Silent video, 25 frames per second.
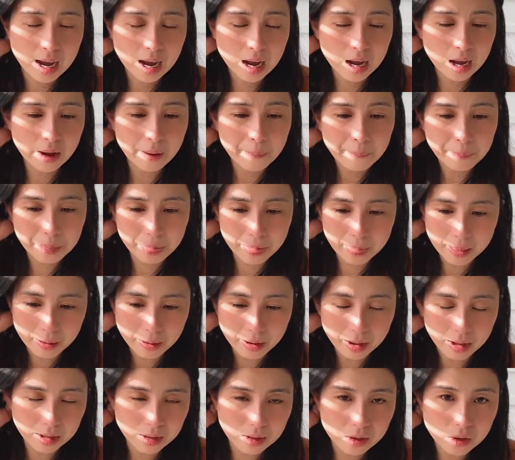
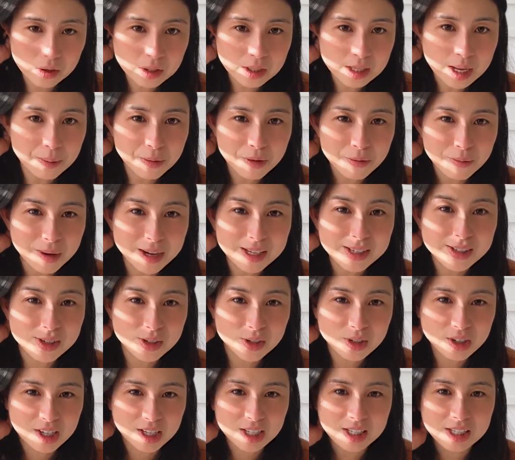some of my
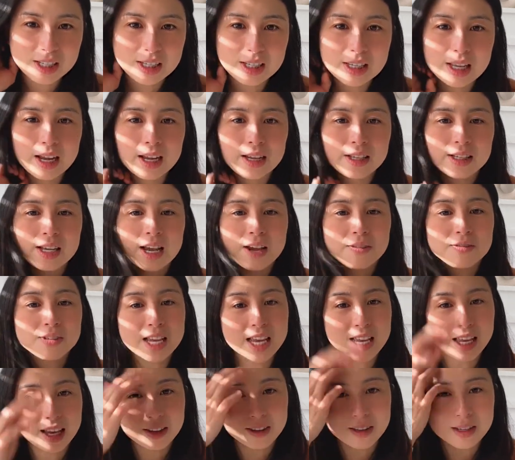students that have
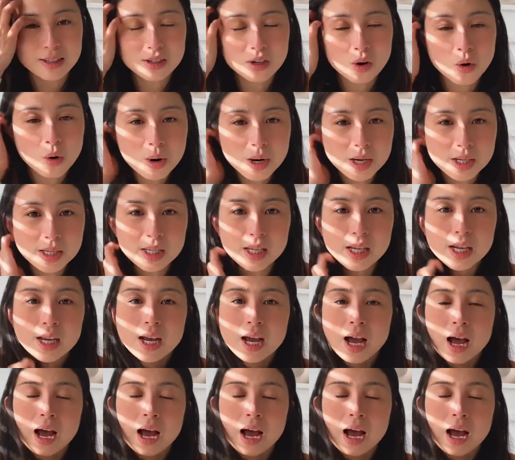taken this course.